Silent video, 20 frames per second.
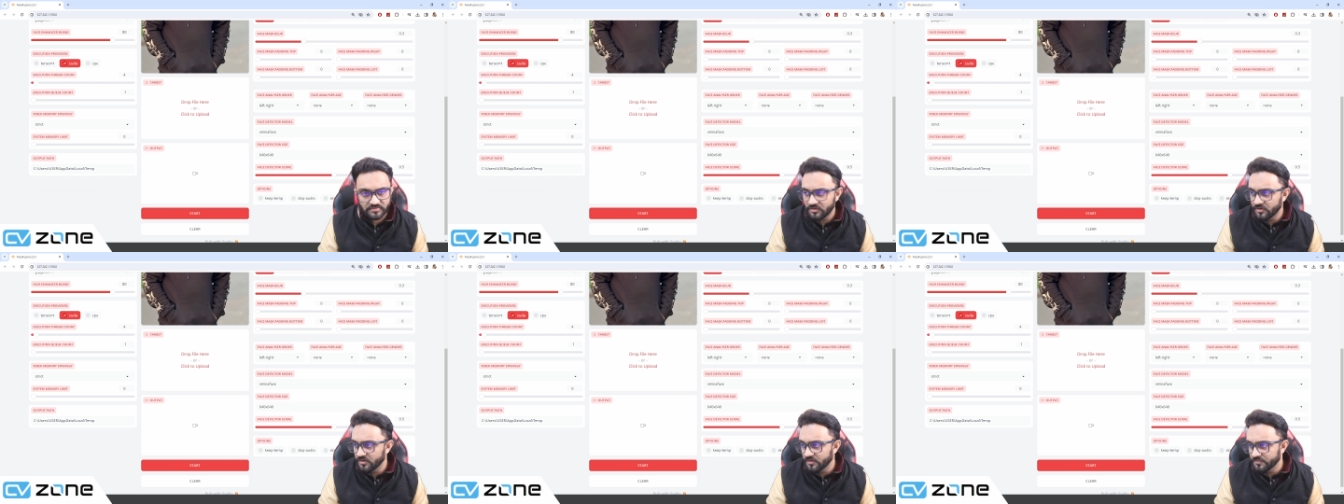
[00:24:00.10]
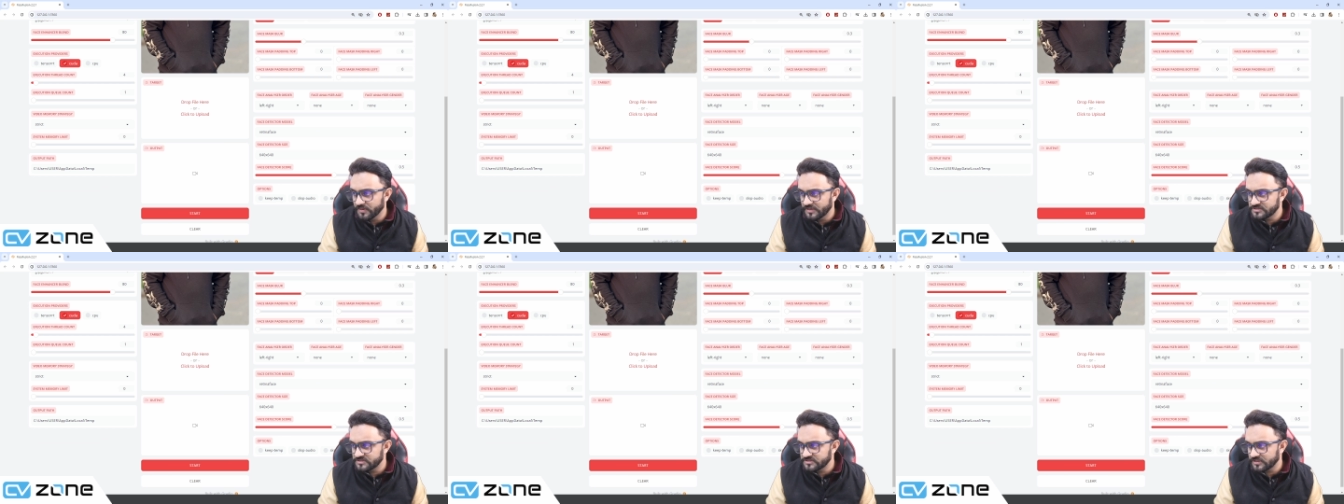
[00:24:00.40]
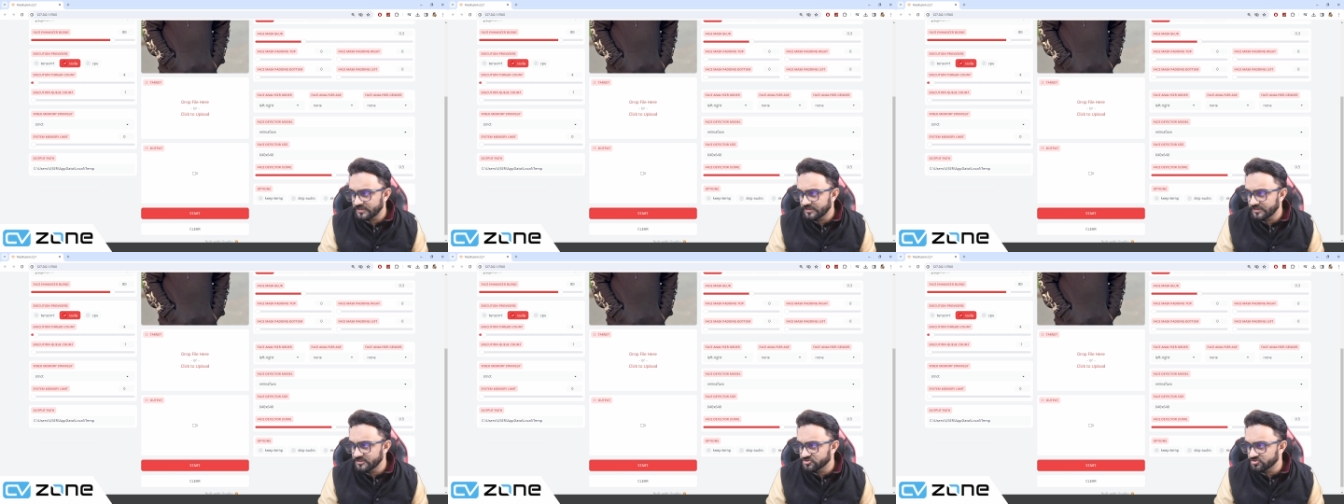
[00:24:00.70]

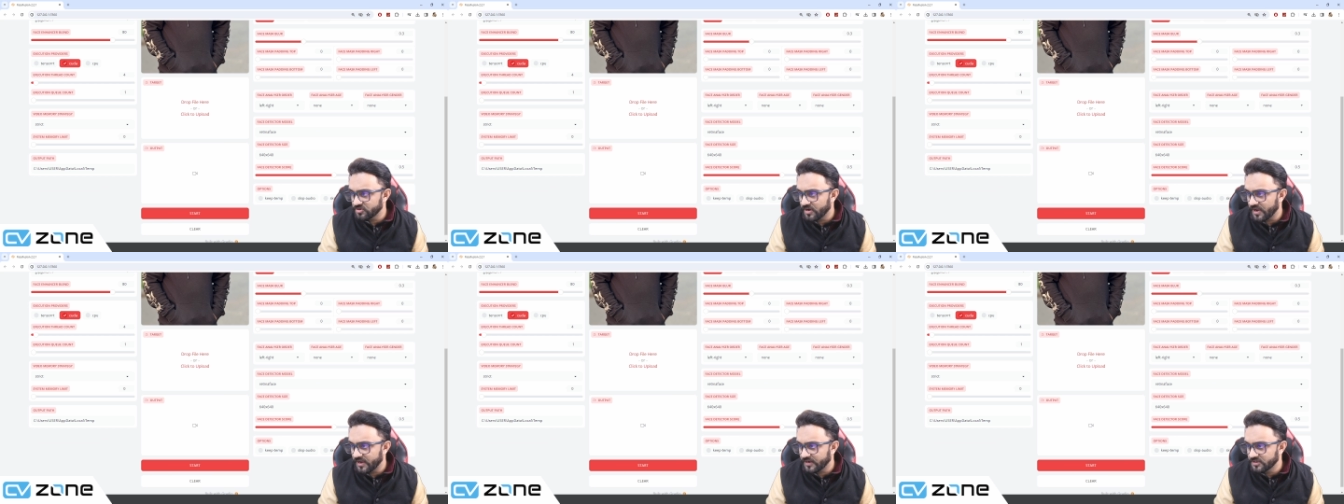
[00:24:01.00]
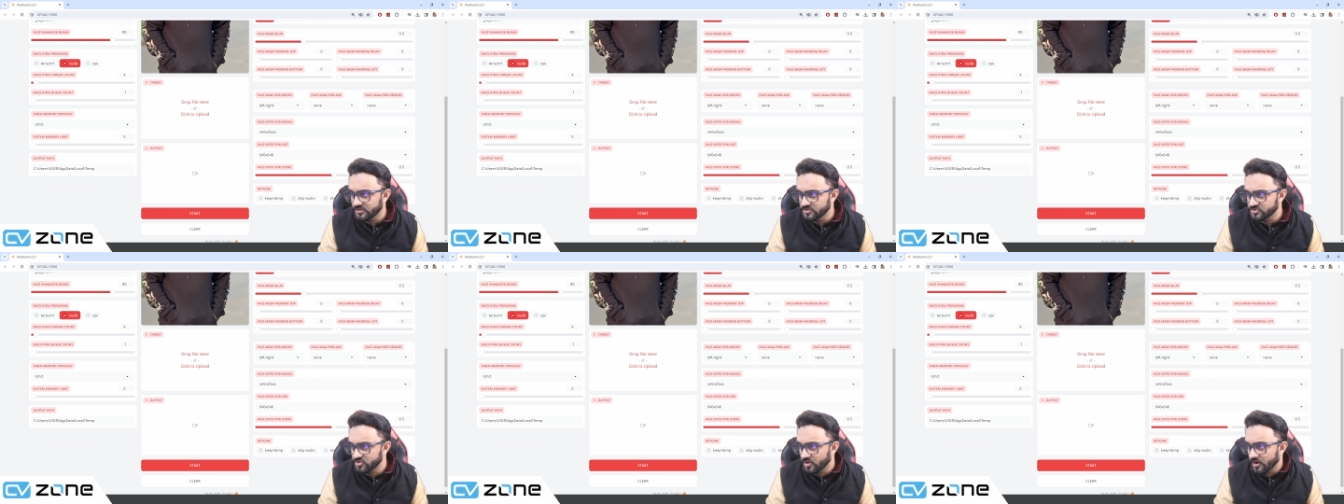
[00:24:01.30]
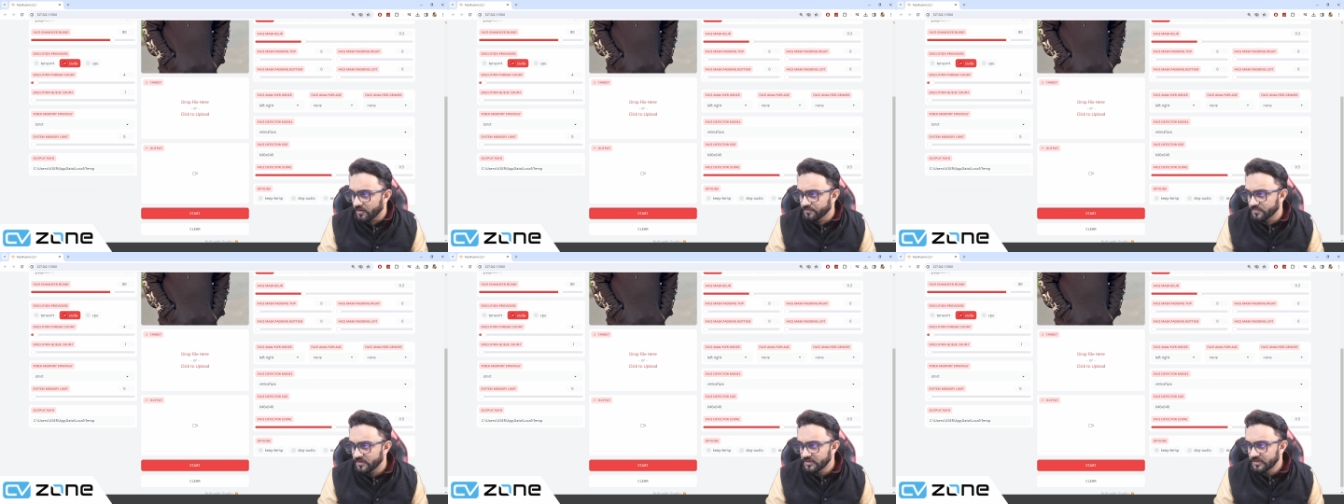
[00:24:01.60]
basically drag and
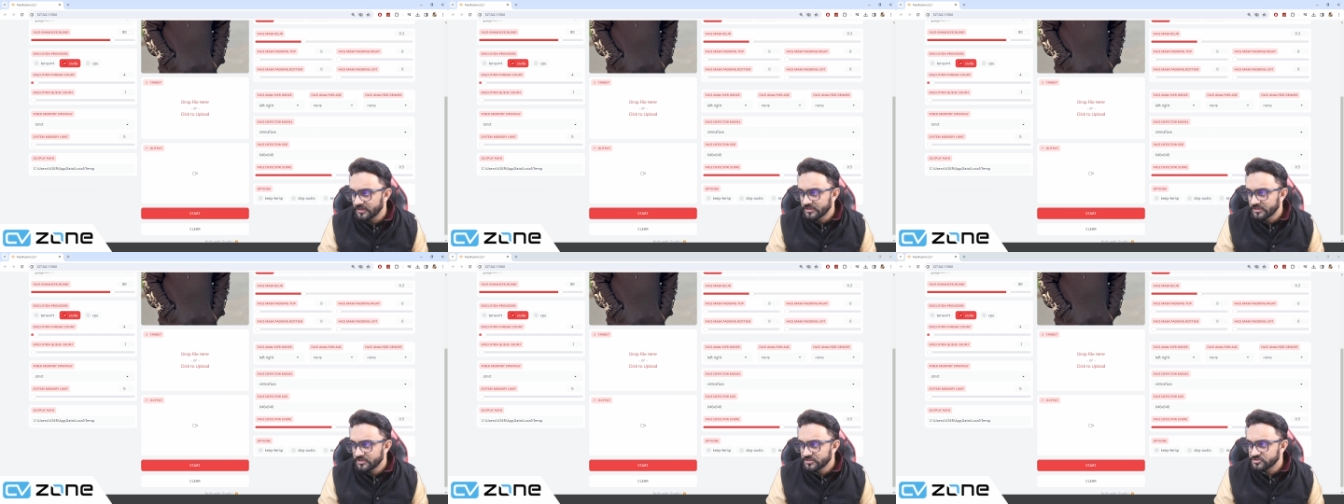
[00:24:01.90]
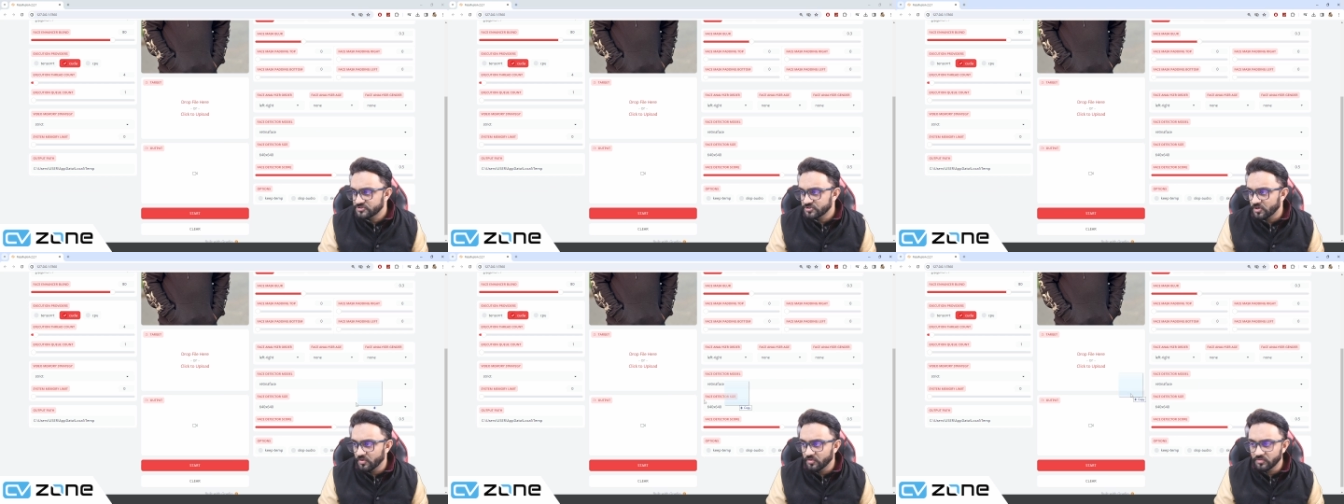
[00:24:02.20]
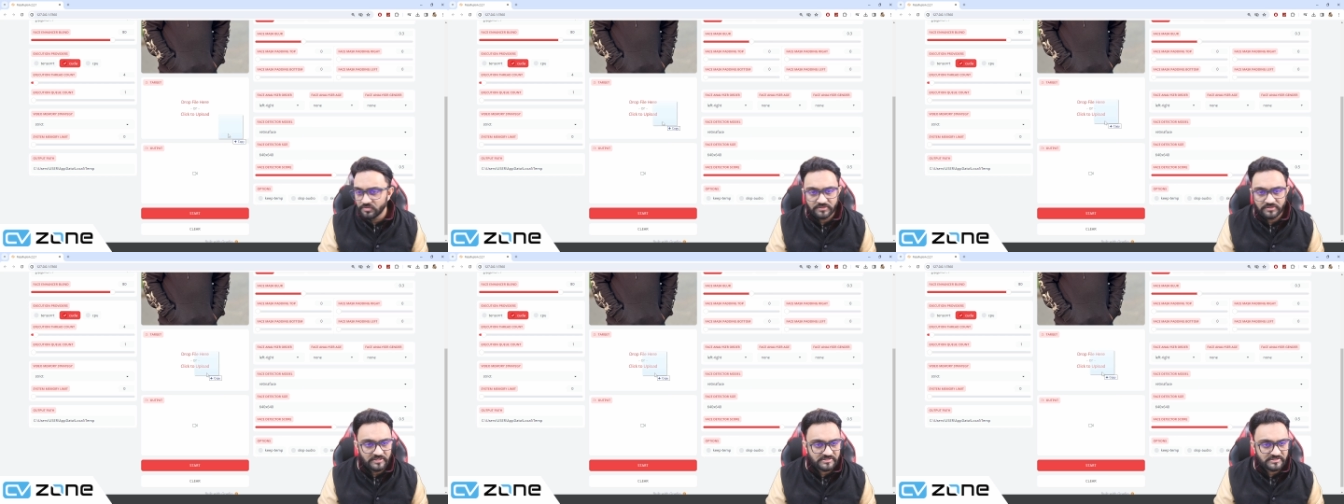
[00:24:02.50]
drop.
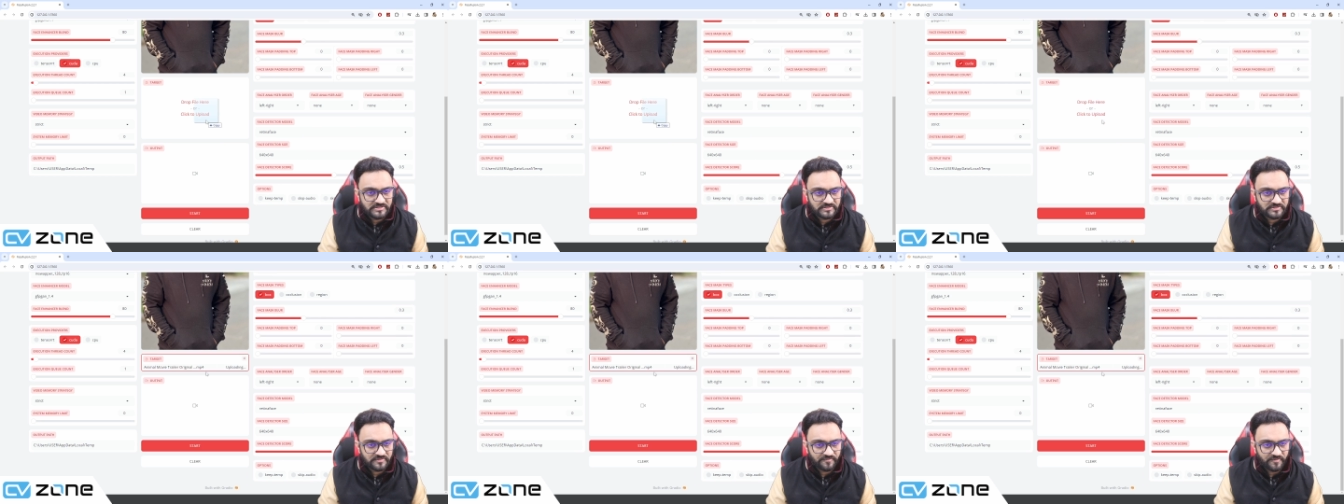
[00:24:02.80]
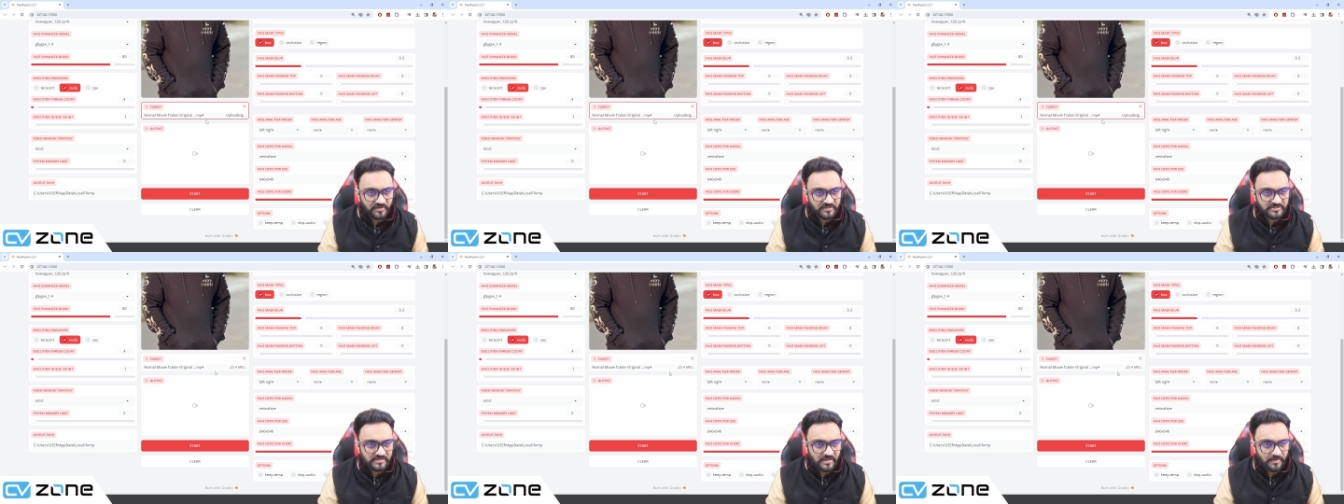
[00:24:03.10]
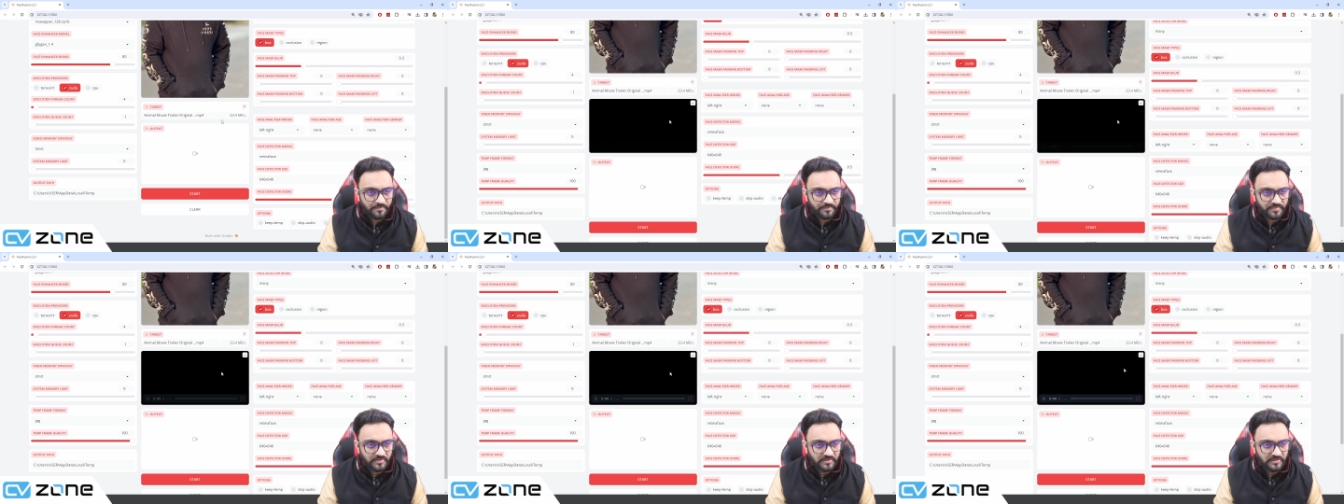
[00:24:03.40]
So this, for example,